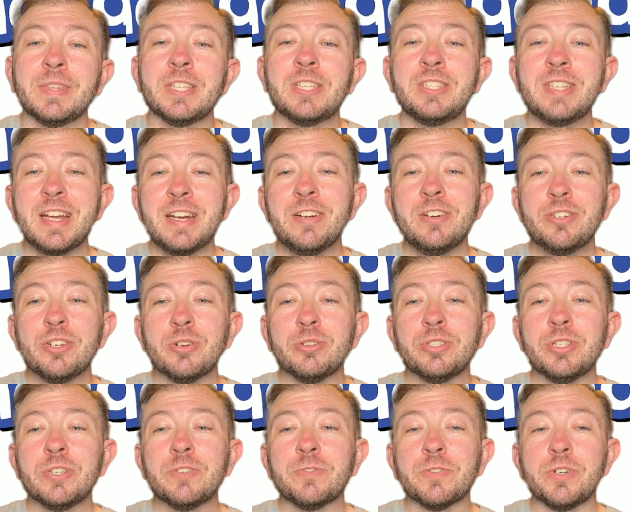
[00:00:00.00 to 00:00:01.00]
The standard
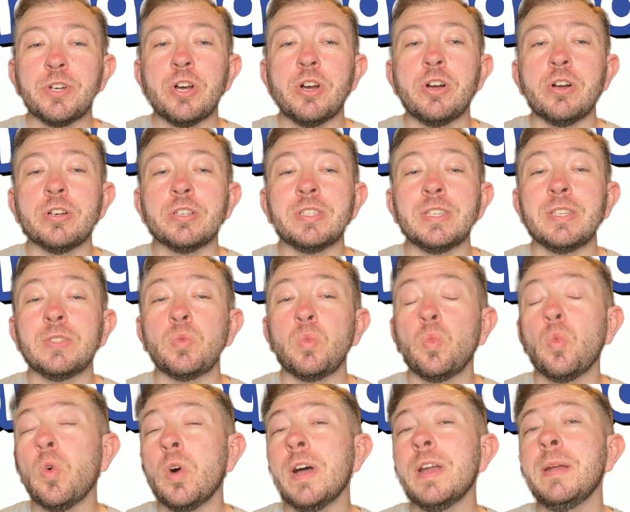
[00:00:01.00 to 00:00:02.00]
dosage for dogs is
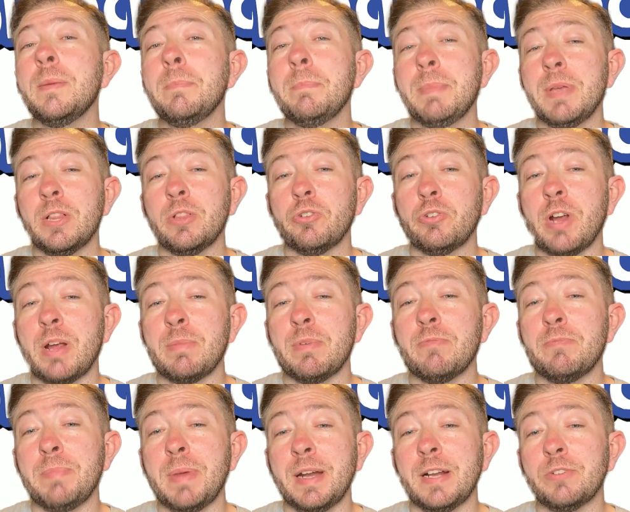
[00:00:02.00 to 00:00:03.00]
1 milligram
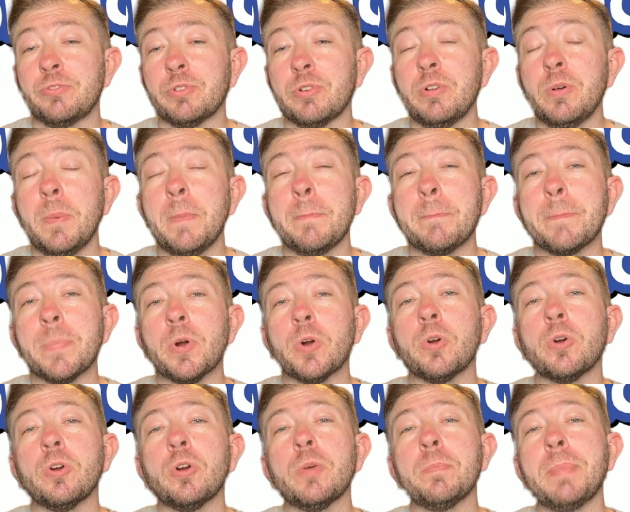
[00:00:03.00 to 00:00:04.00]
of Benadryl
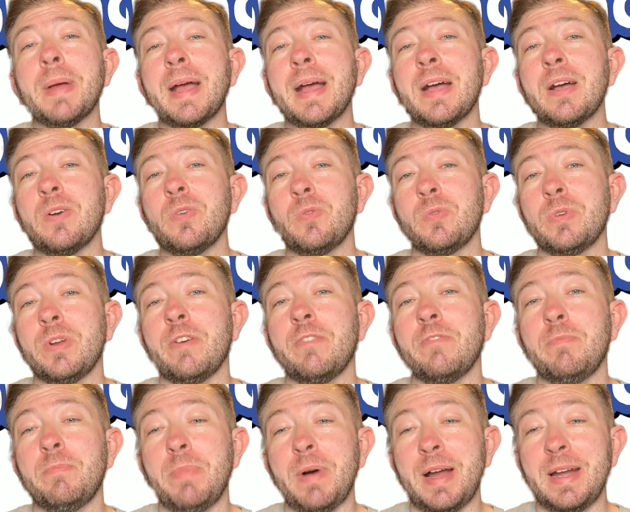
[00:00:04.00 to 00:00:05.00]
per pound
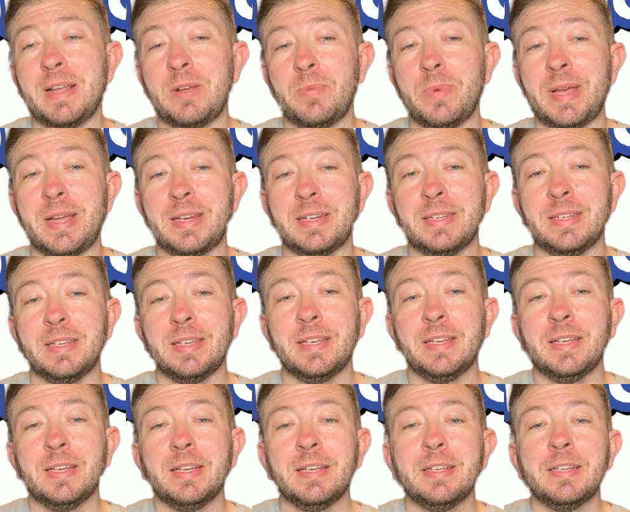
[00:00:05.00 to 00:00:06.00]
of body weight.
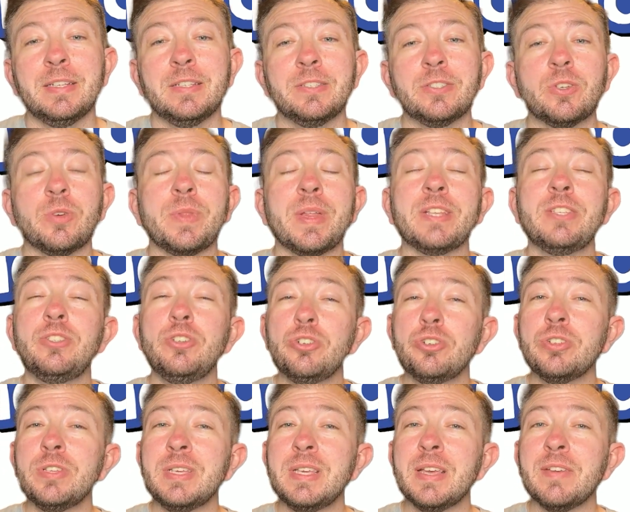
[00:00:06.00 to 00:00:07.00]
So, that's
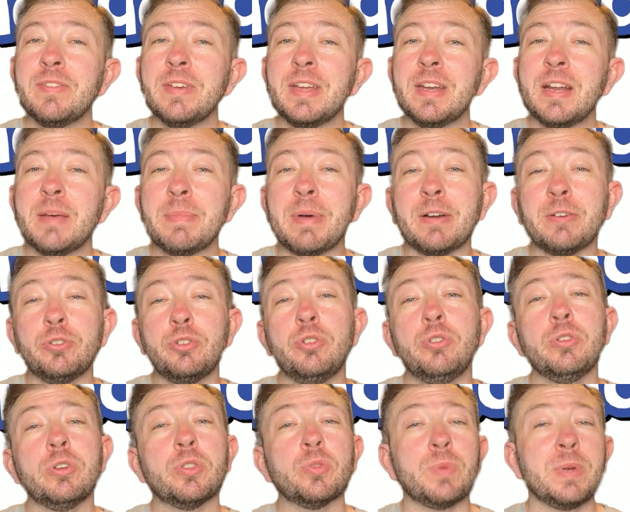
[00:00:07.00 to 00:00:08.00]
usually given about
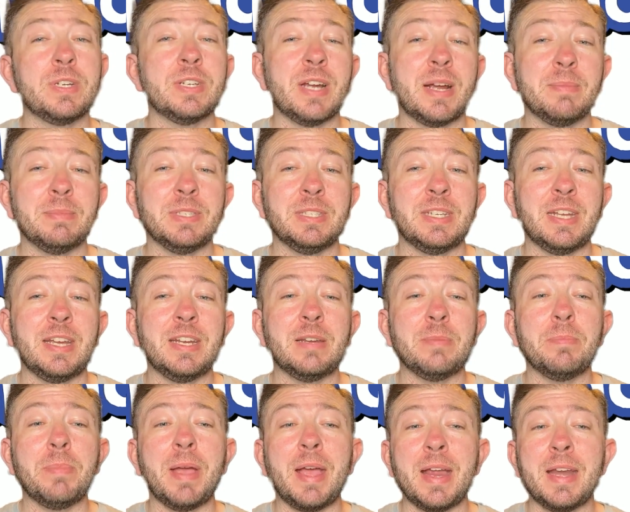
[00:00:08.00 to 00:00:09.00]
2 to 3 times a day,
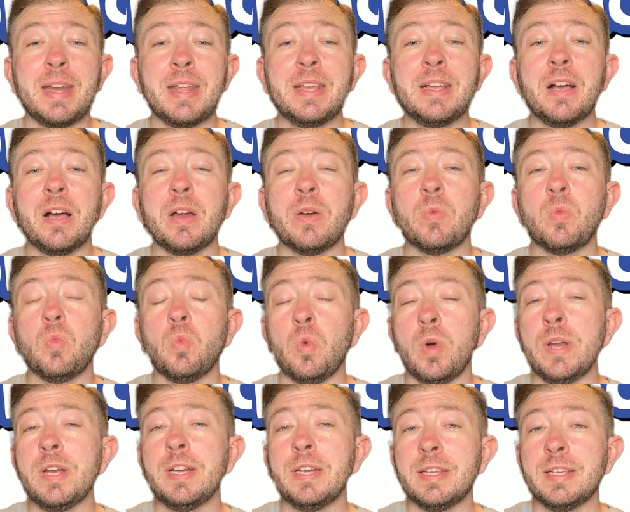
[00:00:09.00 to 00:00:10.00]
depending on
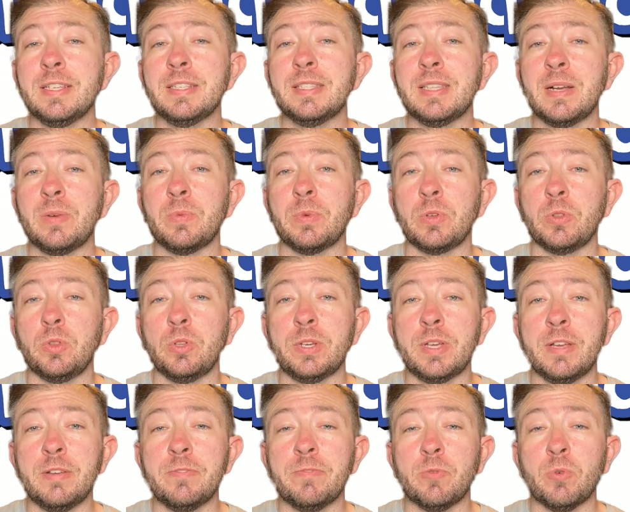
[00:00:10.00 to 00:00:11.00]
what it is that we're
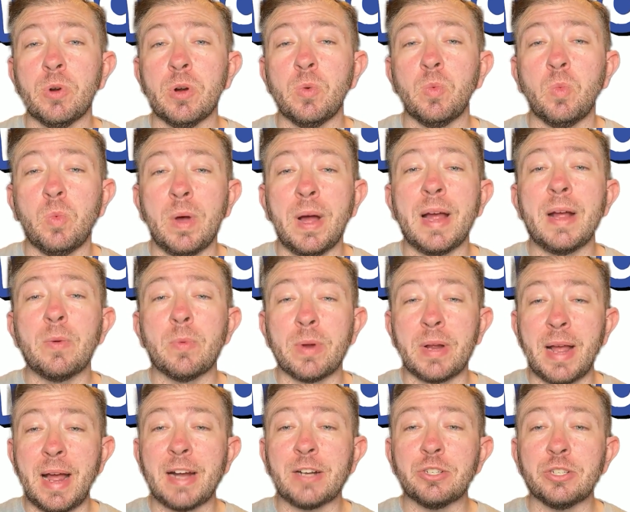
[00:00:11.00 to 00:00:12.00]
looking for, why we're
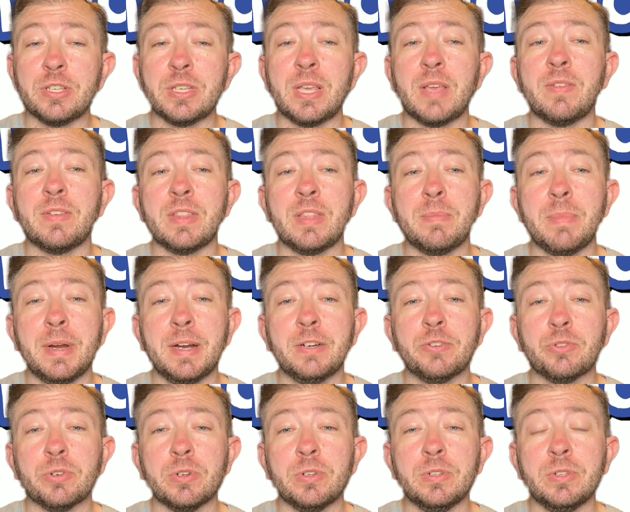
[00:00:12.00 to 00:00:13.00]
actually giving the
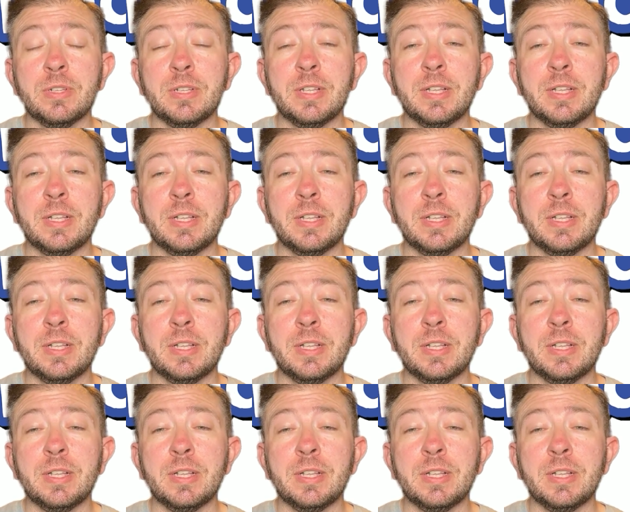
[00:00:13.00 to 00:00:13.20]
Benadryl.